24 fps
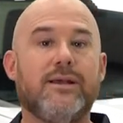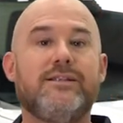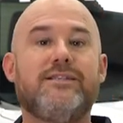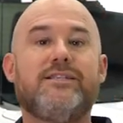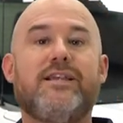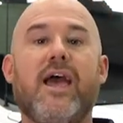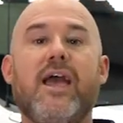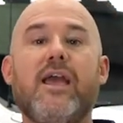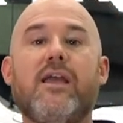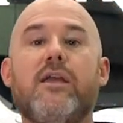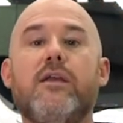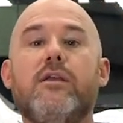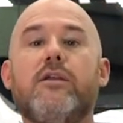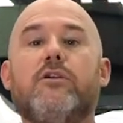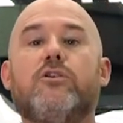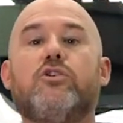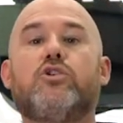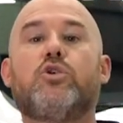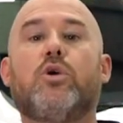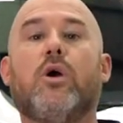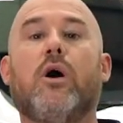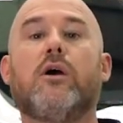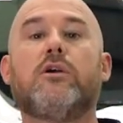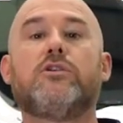Taking your
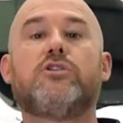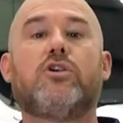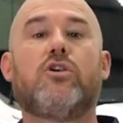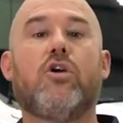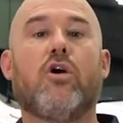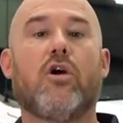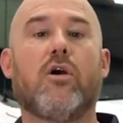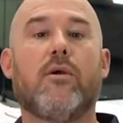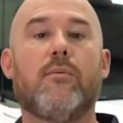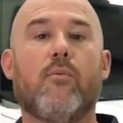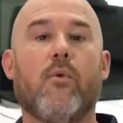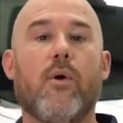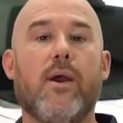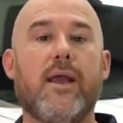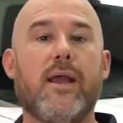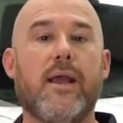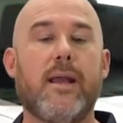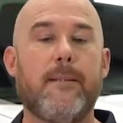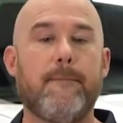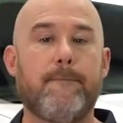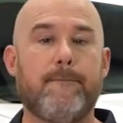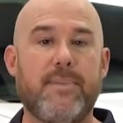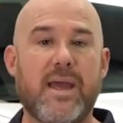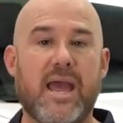truck's curb weight
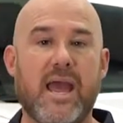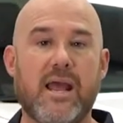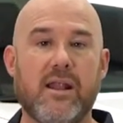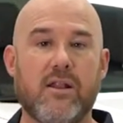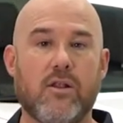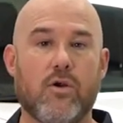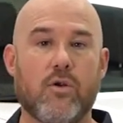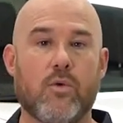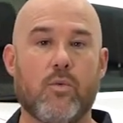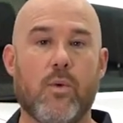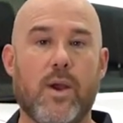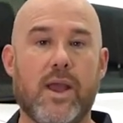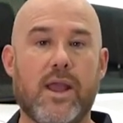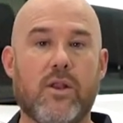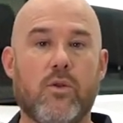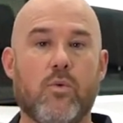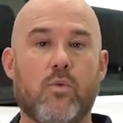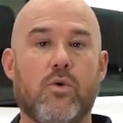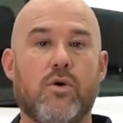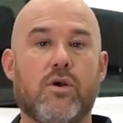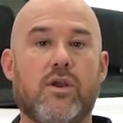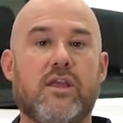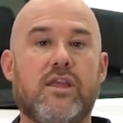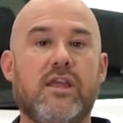and payload weight
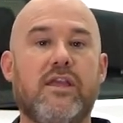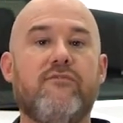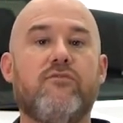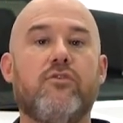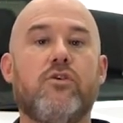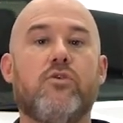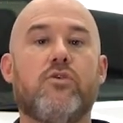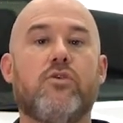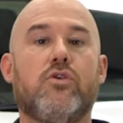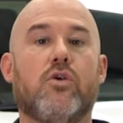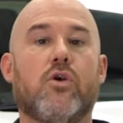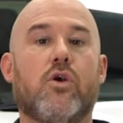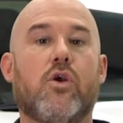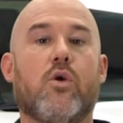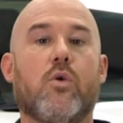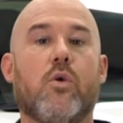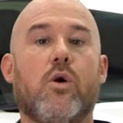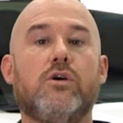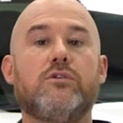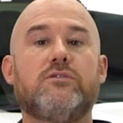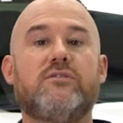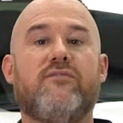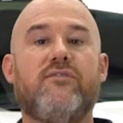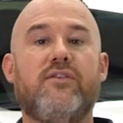will give you your
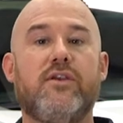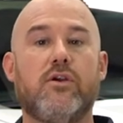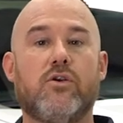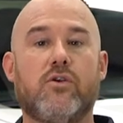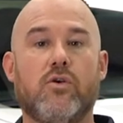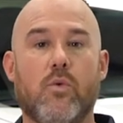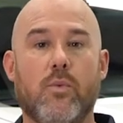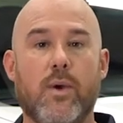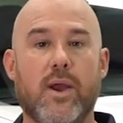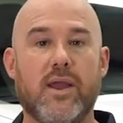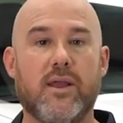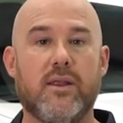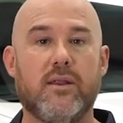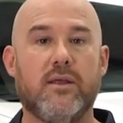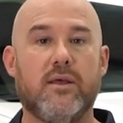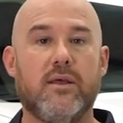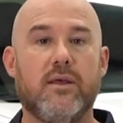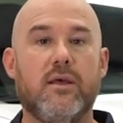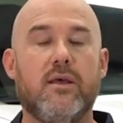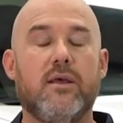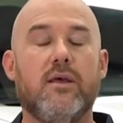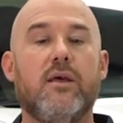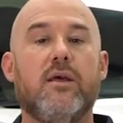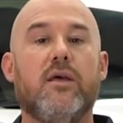gross vehicle weight.
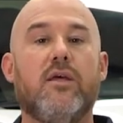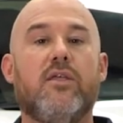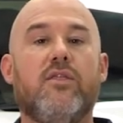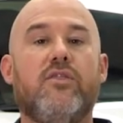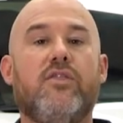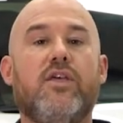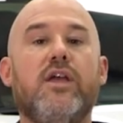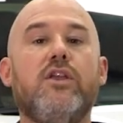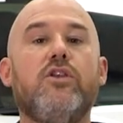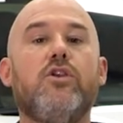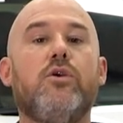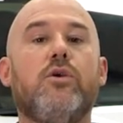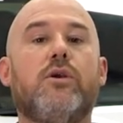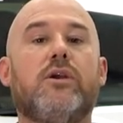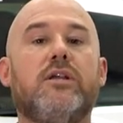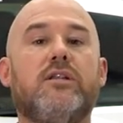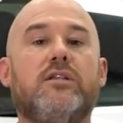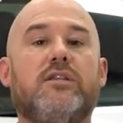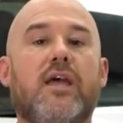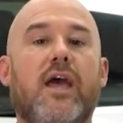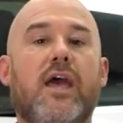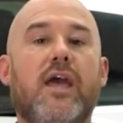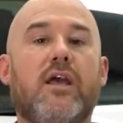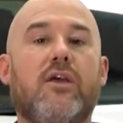Then you
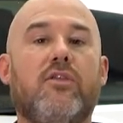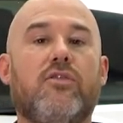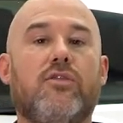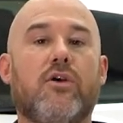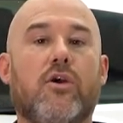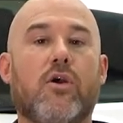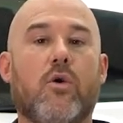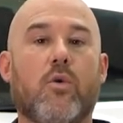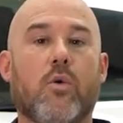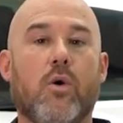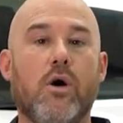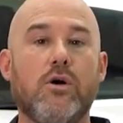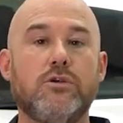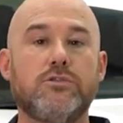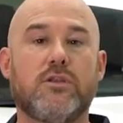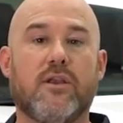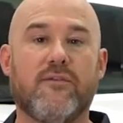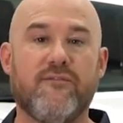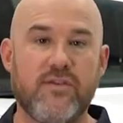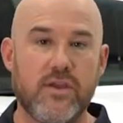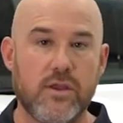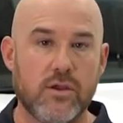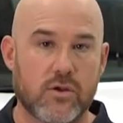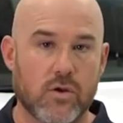can take the gross
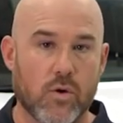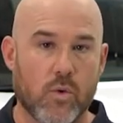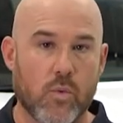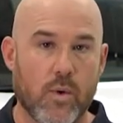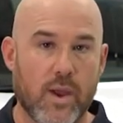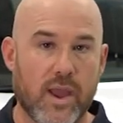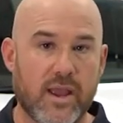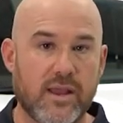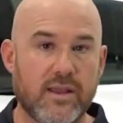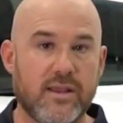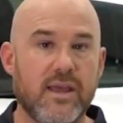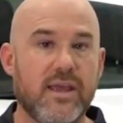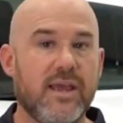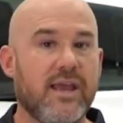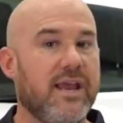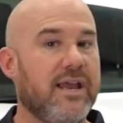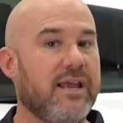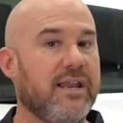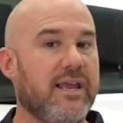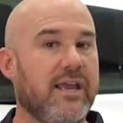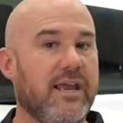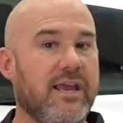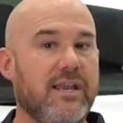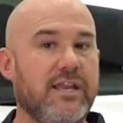vehicle weight
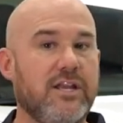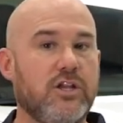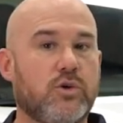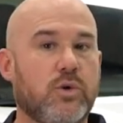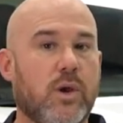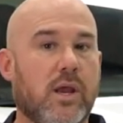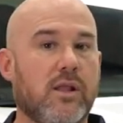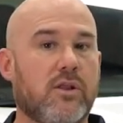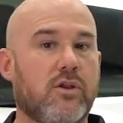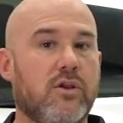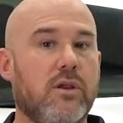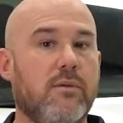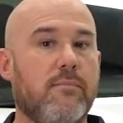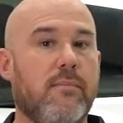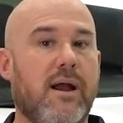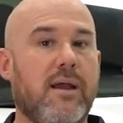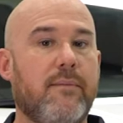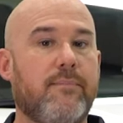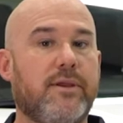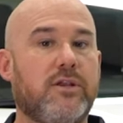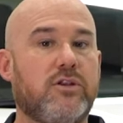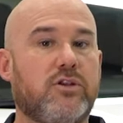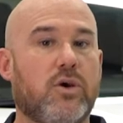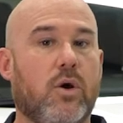in any trailer you
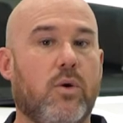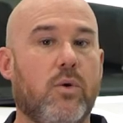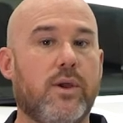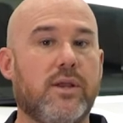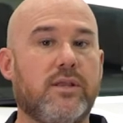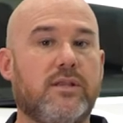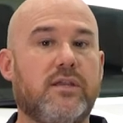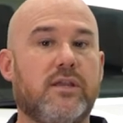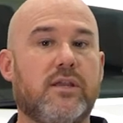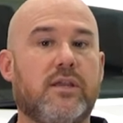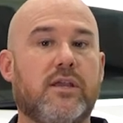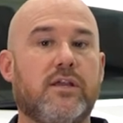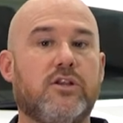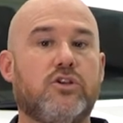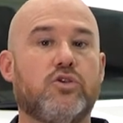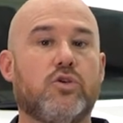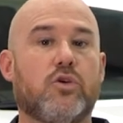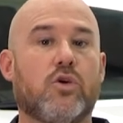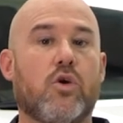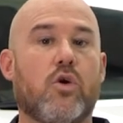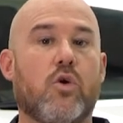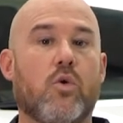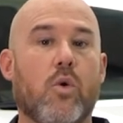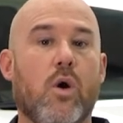might be towing to get
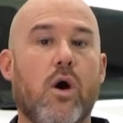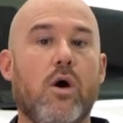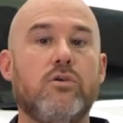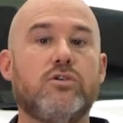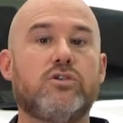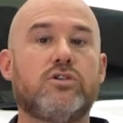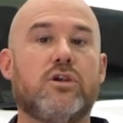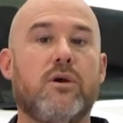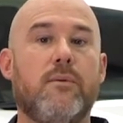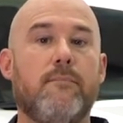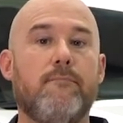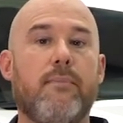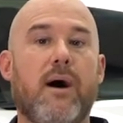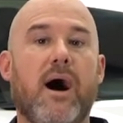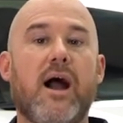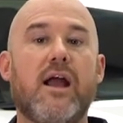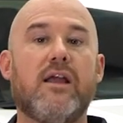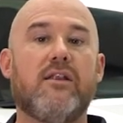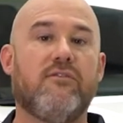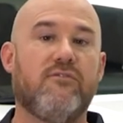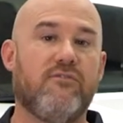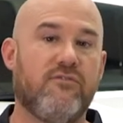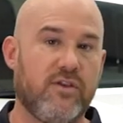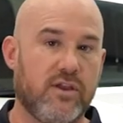your gross
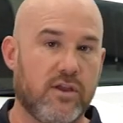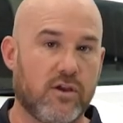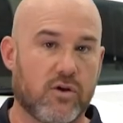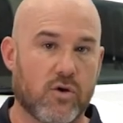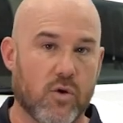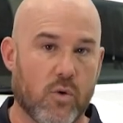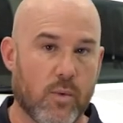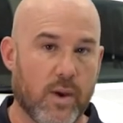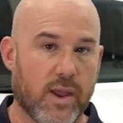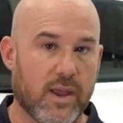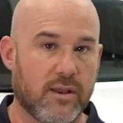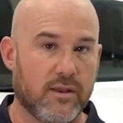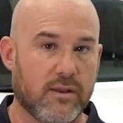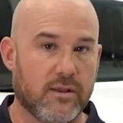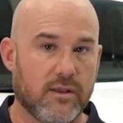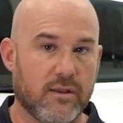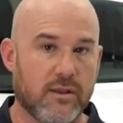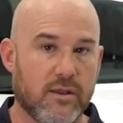combined vehicle weight.